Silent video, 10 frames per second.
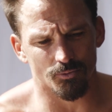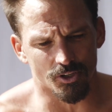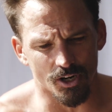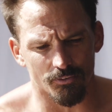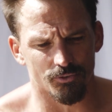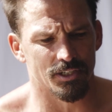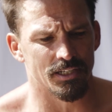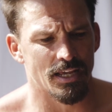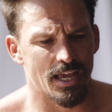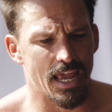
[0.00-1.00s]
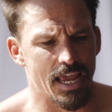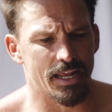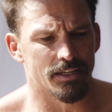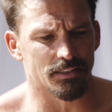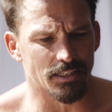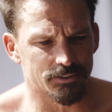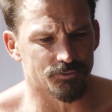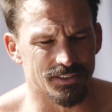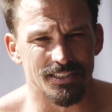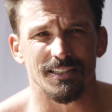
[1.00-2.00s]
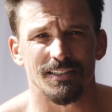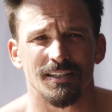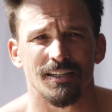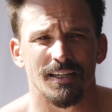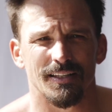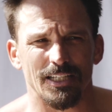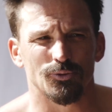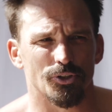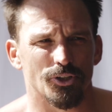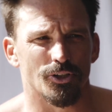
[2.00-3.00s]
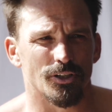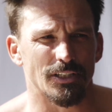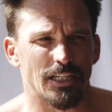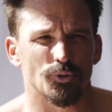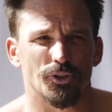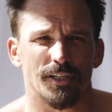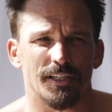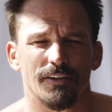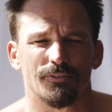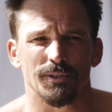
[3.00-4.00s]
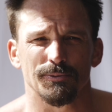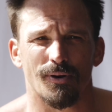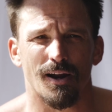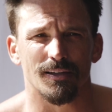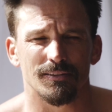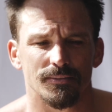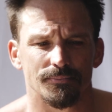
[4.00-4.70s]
recovery and less fatigue. That's what you're gonna get from this product.